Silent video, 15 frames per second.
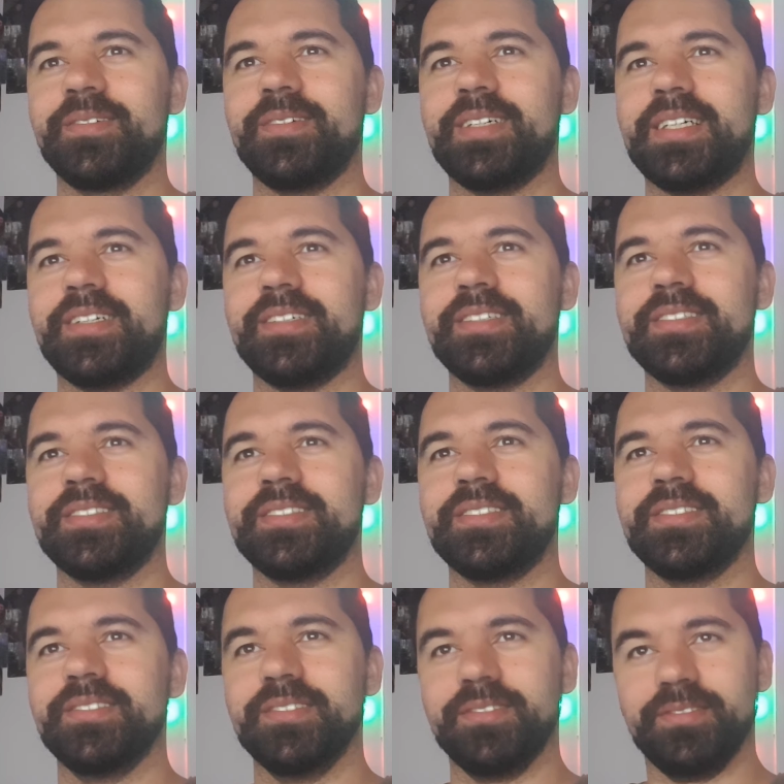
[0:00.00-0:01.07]
Wow.
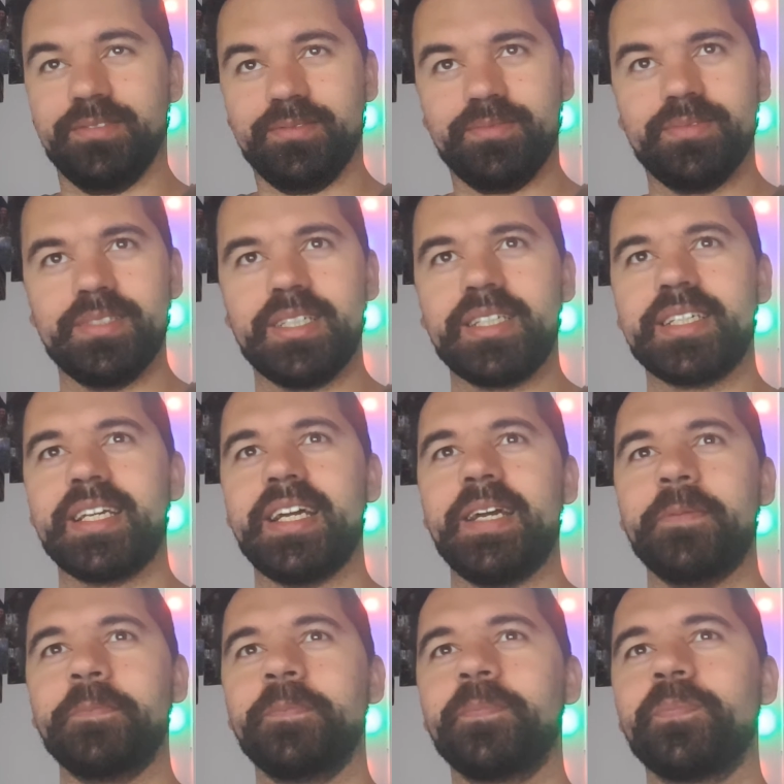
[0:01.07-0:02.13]

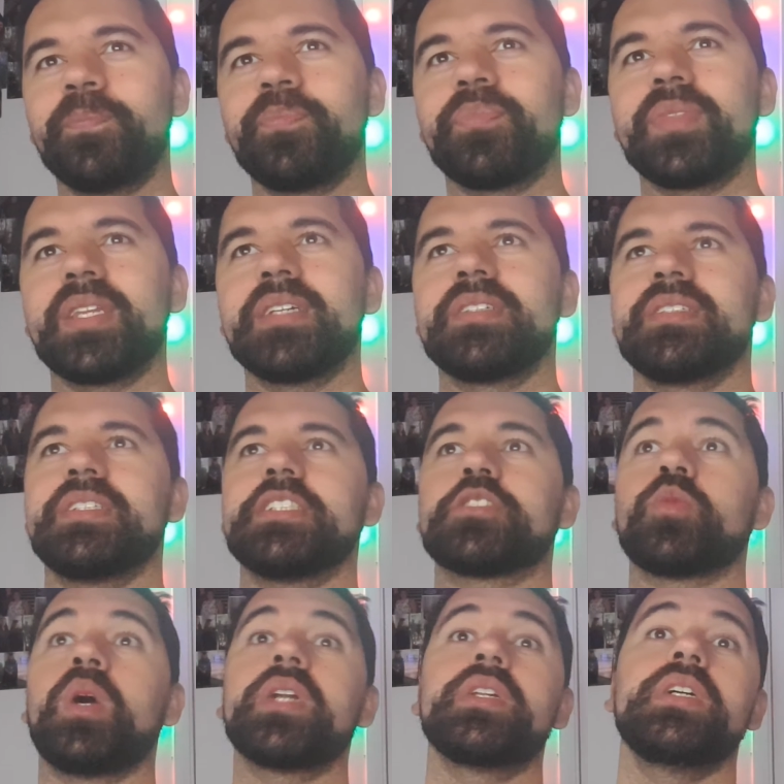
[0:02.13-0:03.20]
Okay,
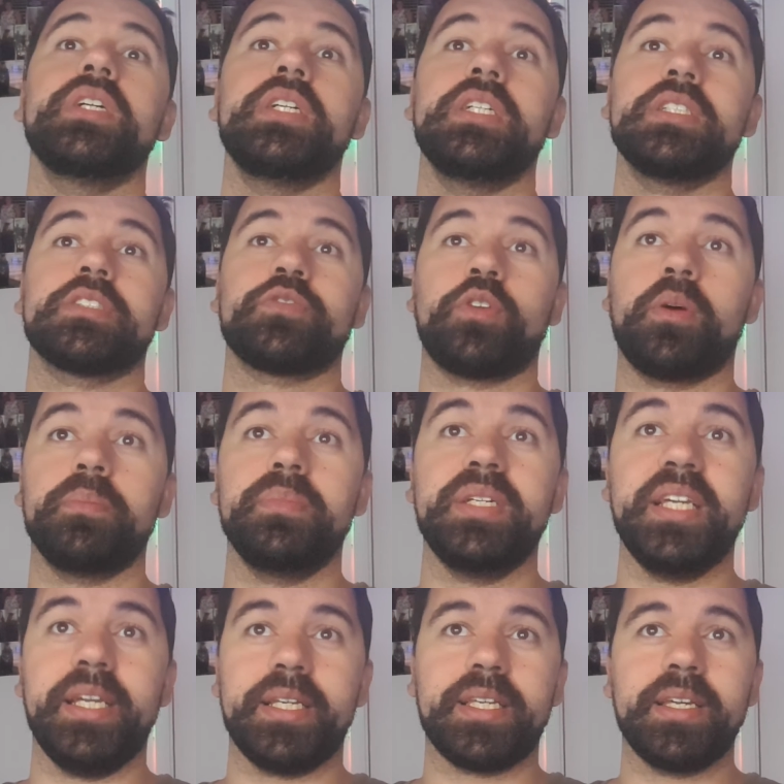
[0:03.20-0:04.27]
this one is from
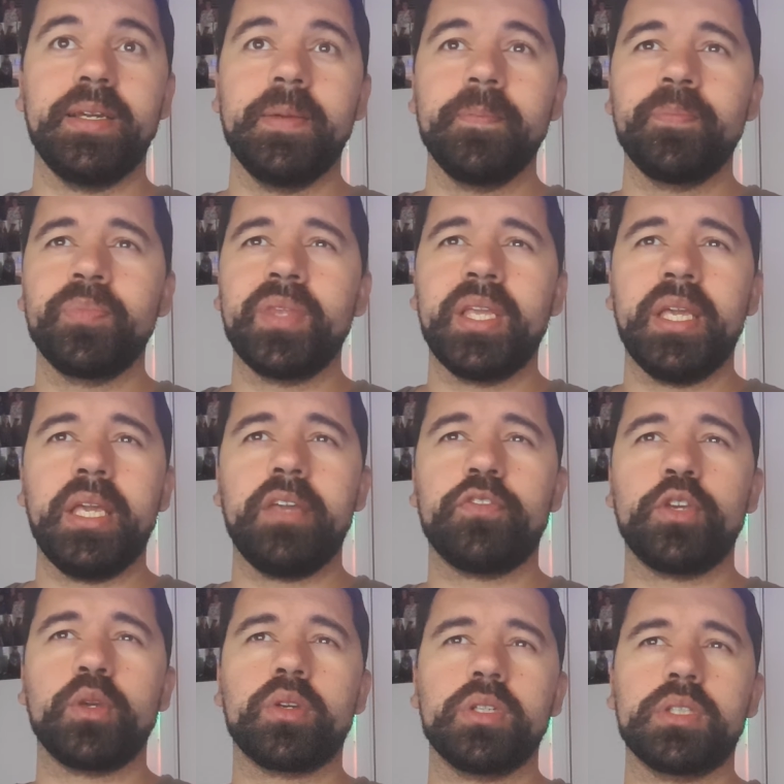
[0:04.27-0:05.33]
Nick.
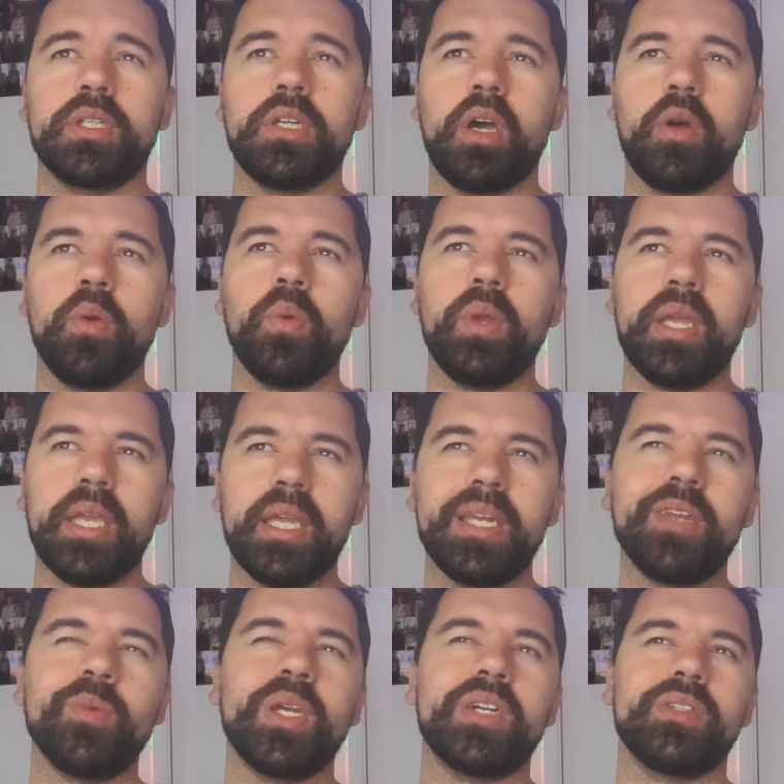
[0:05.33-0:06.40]
If you could go
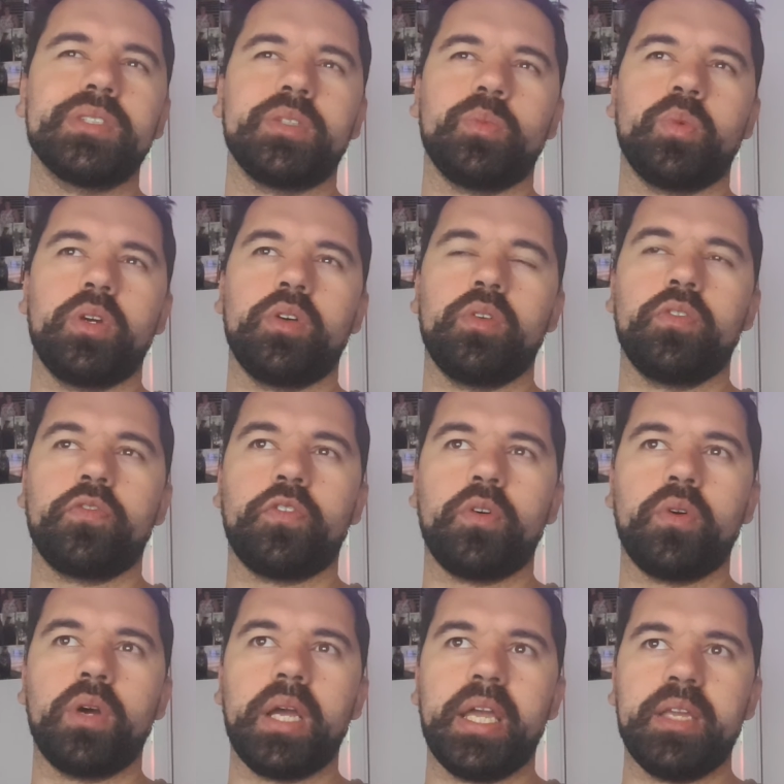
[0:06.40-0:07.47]
anywhere in the world
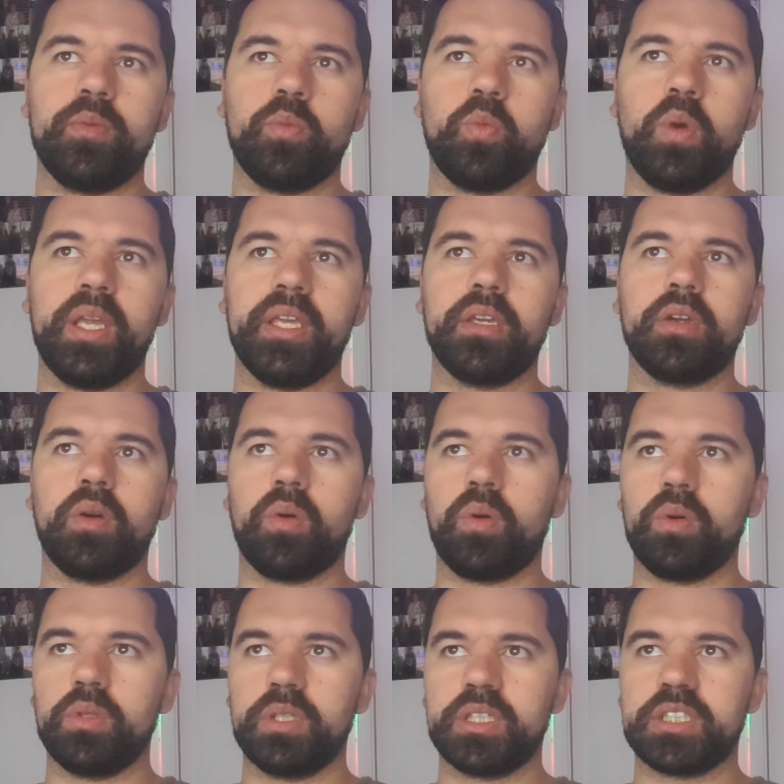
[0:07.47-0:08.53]
for a week,
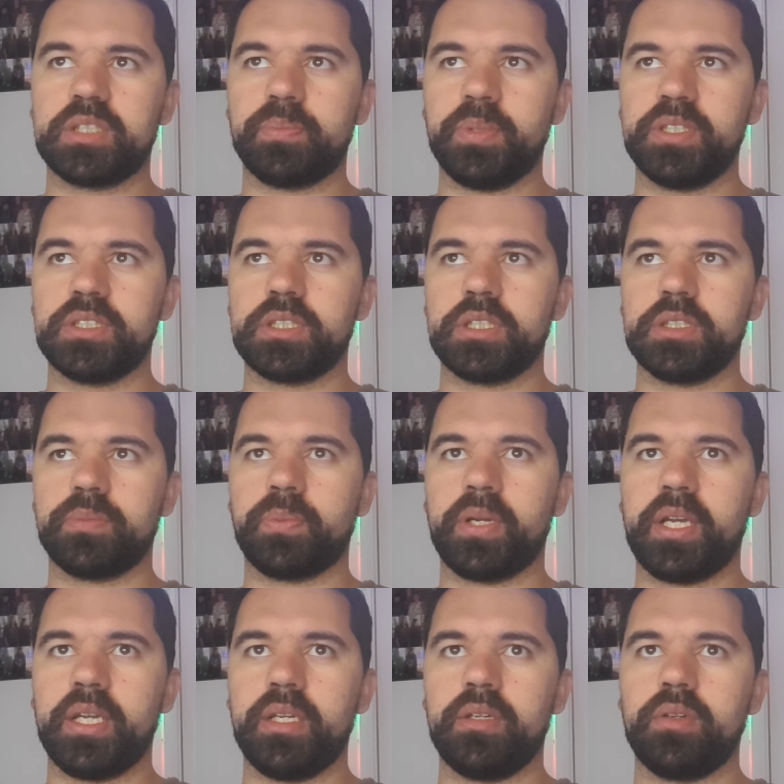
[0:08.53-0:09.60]
all expenses
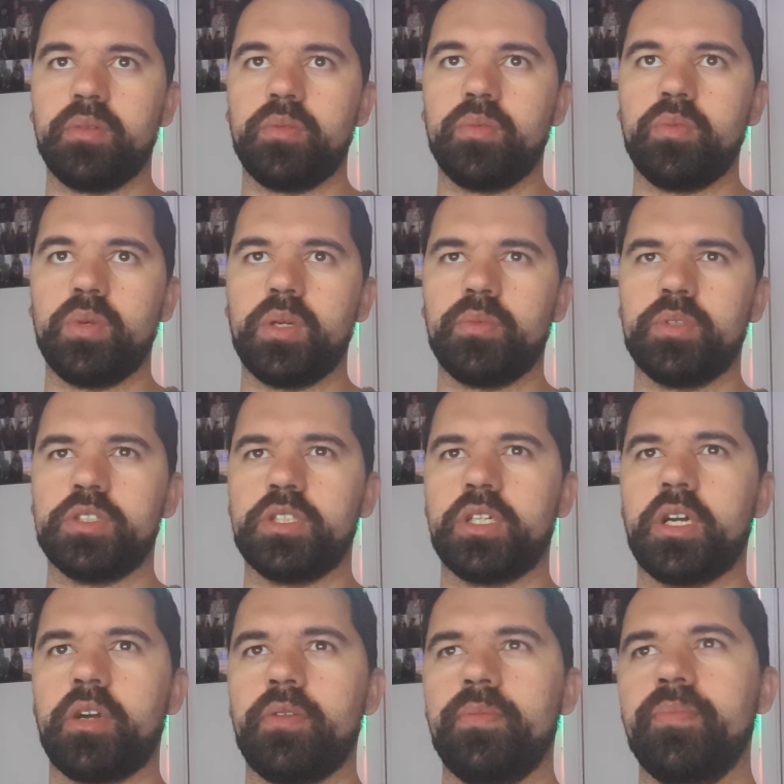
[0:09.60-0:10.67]
paid, where would you
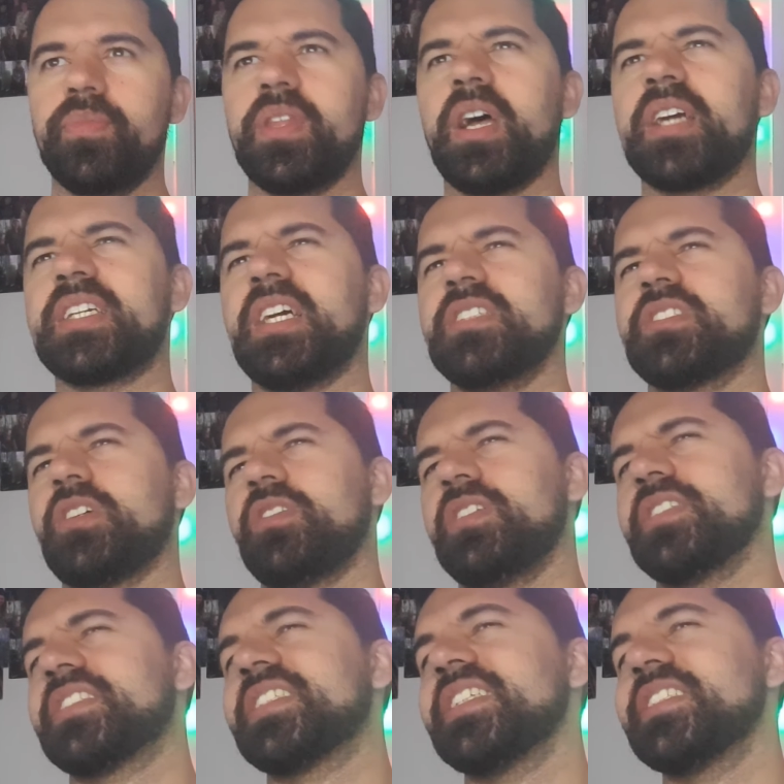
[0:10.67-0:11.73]
go? Okay, so
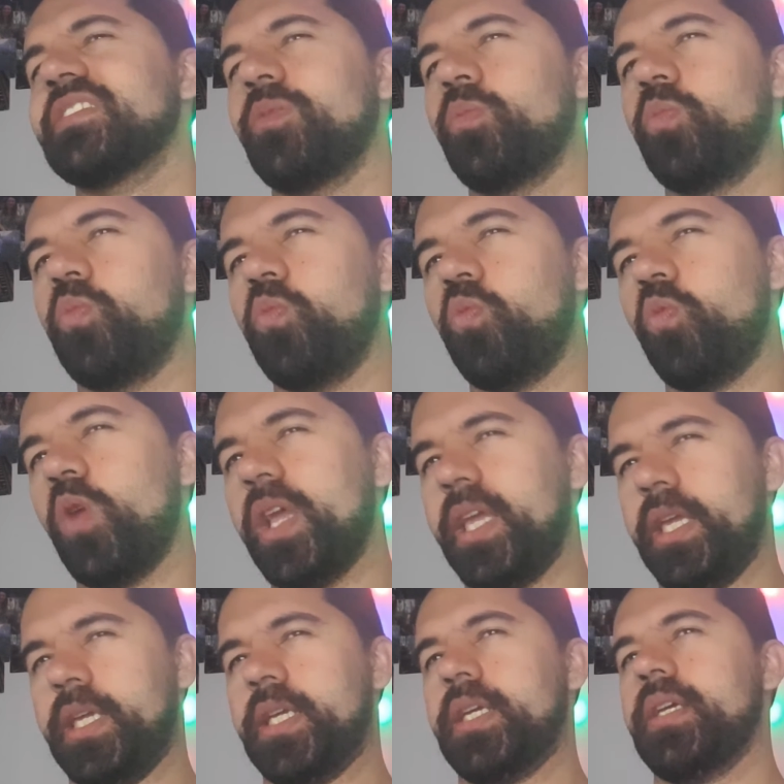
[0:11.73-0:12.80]
this is a
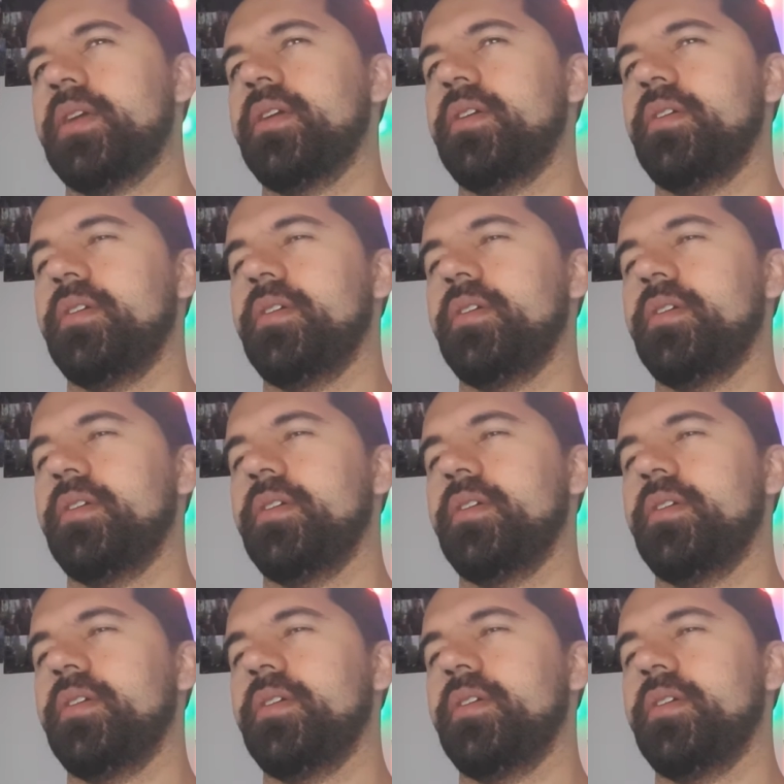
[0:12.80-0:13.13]
week.